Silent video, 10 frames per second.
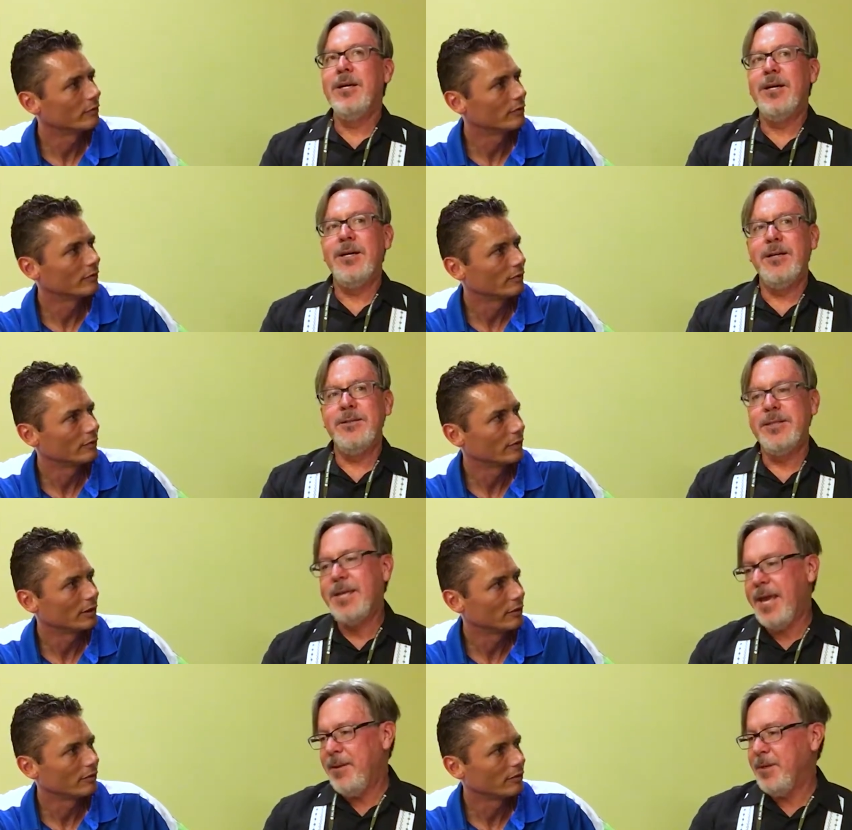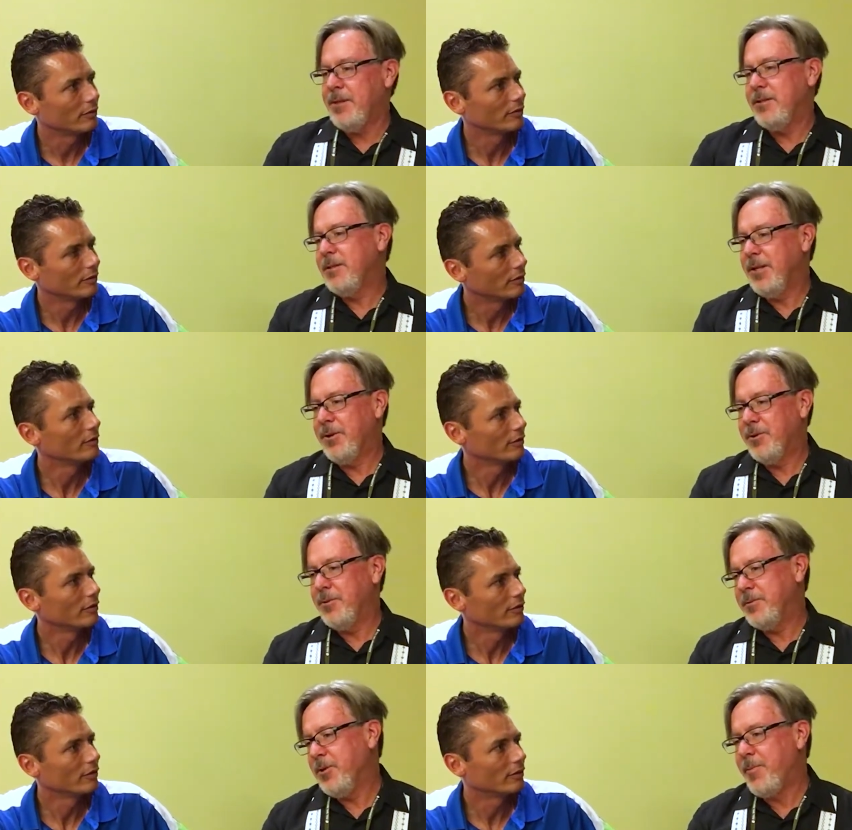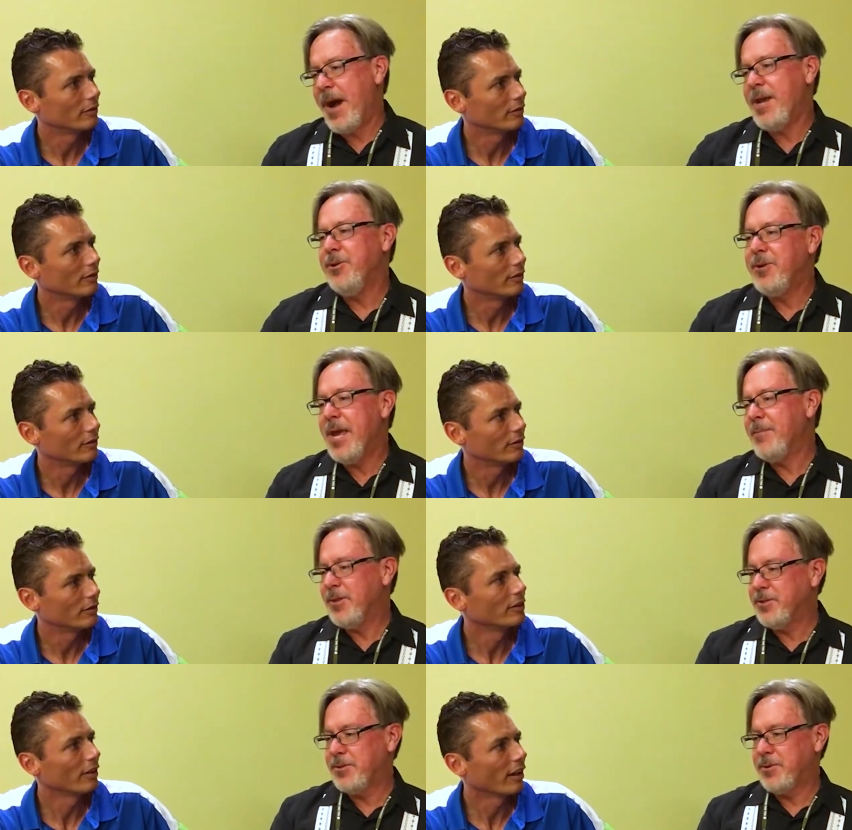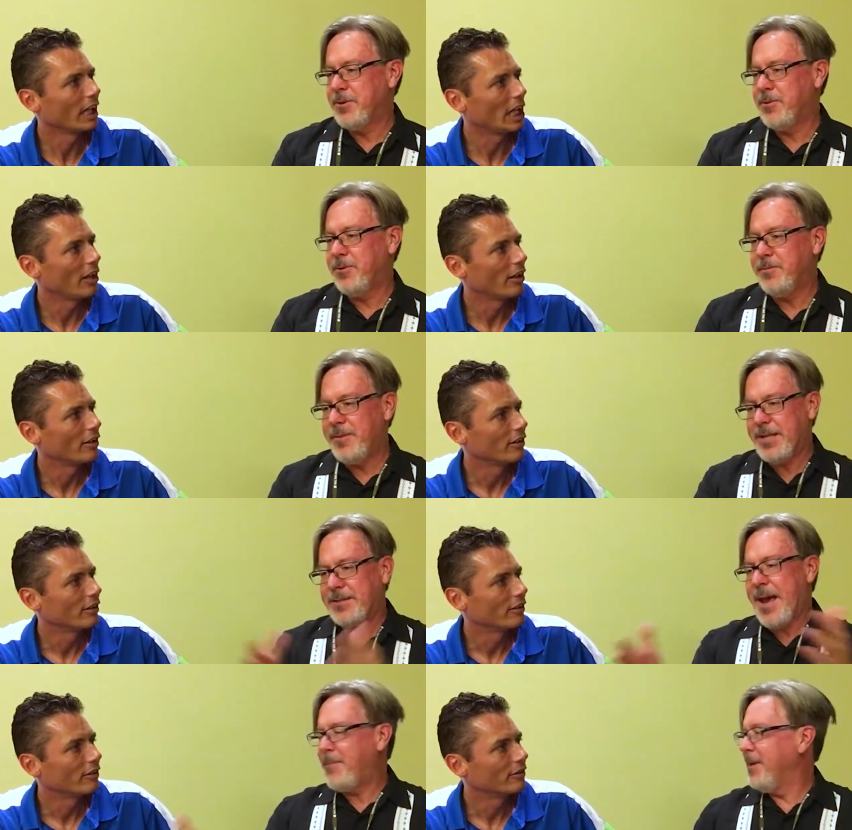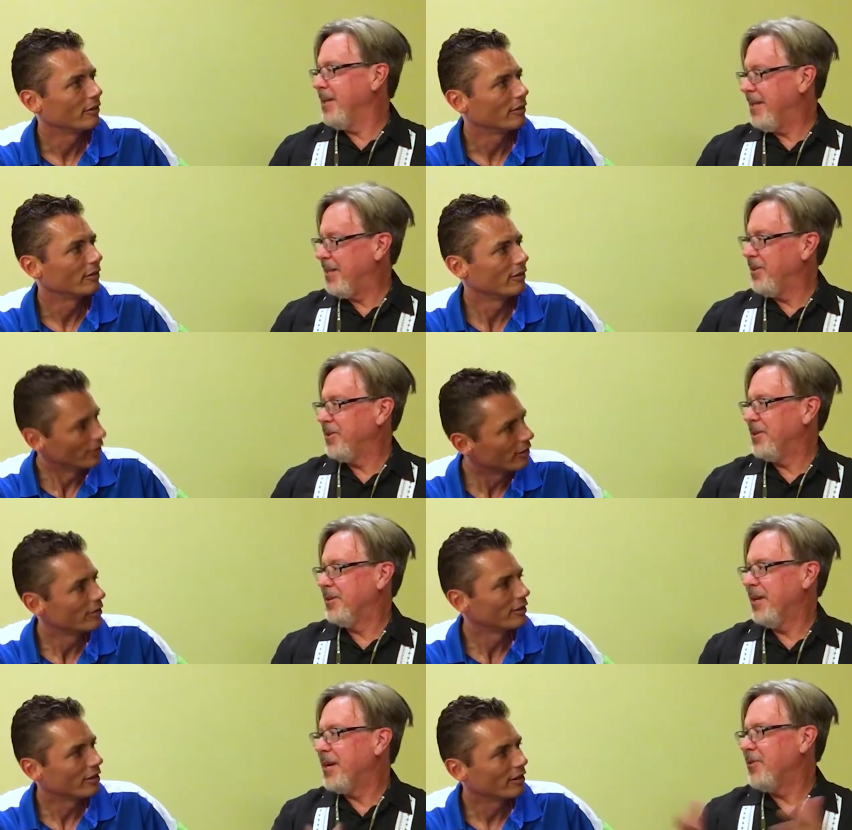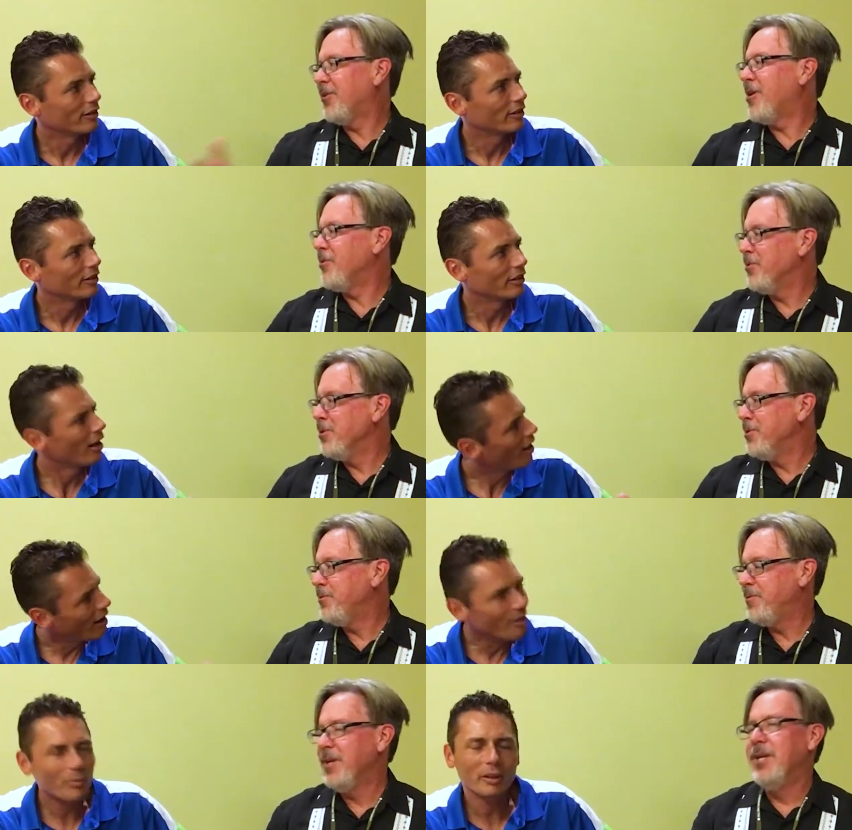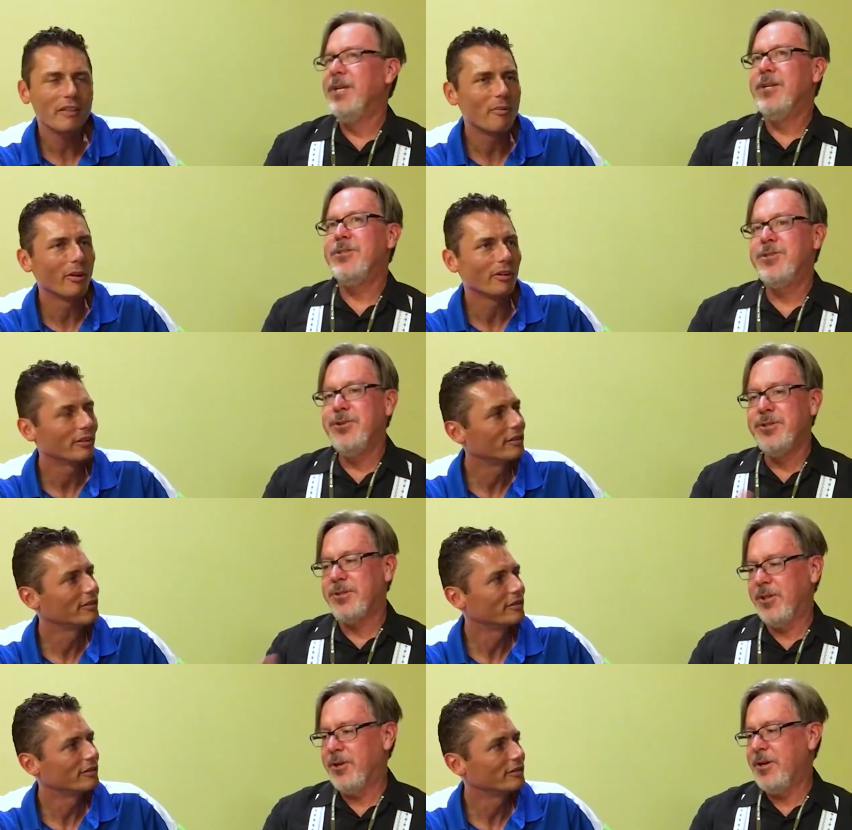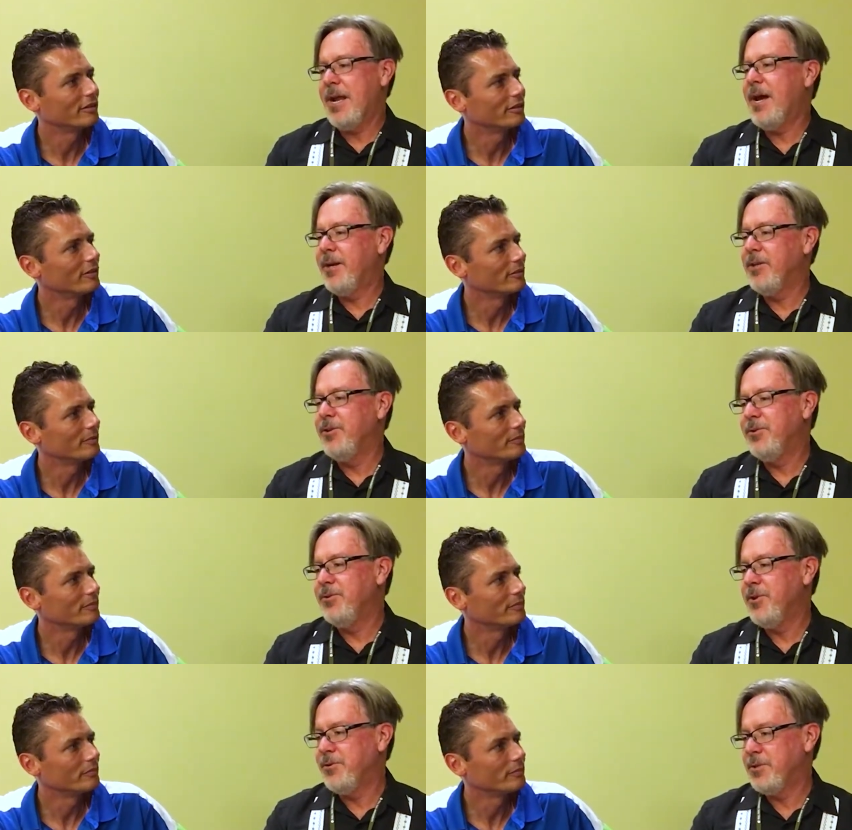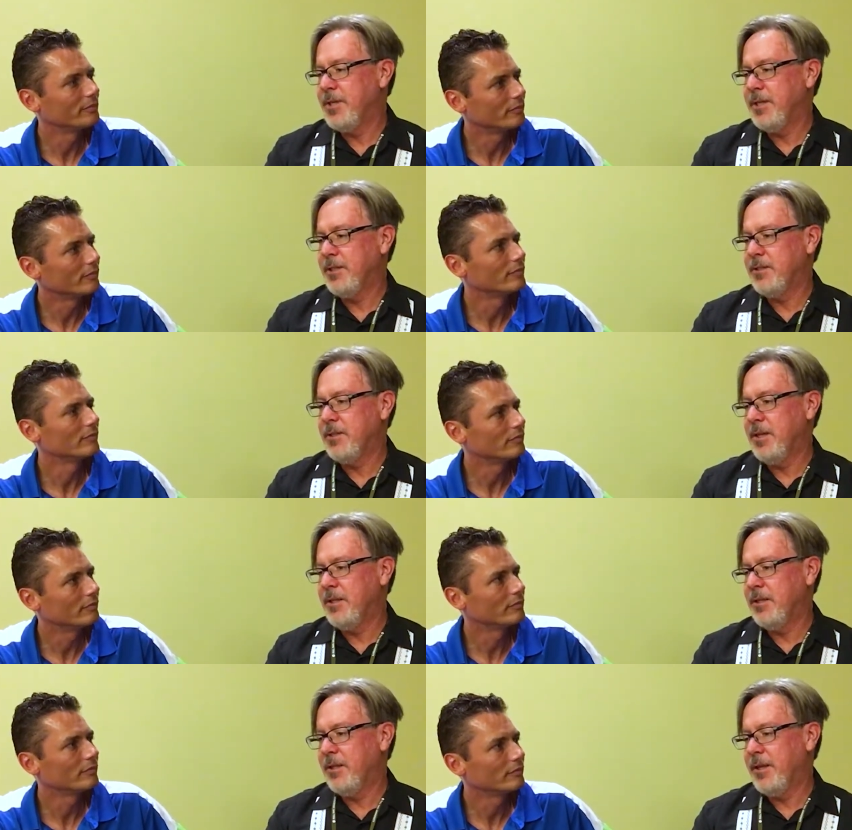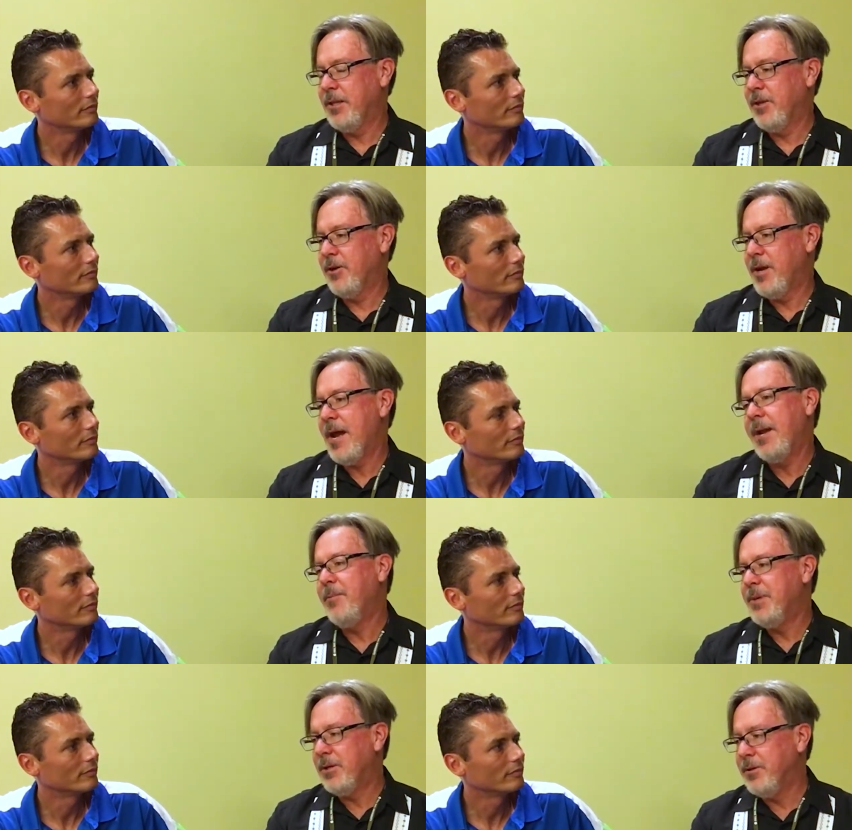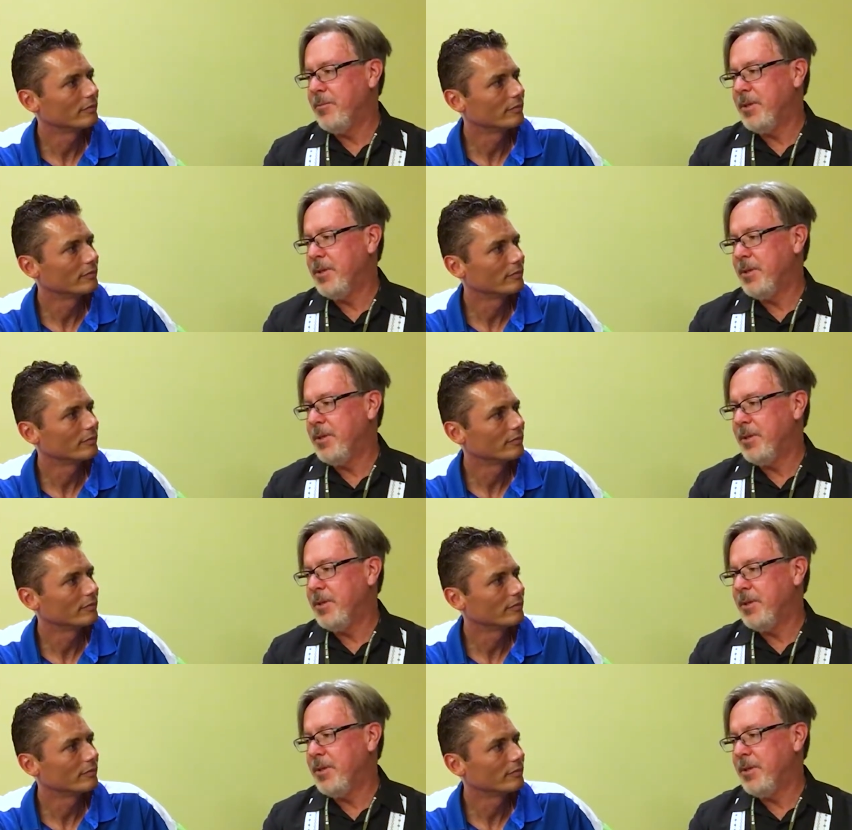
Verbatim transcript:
Speaker 1: uh, gaming, you know, you buy a new game at the store. Well, that's happening here, like under our roof. Students learn how to do those things. They, they learn how to build a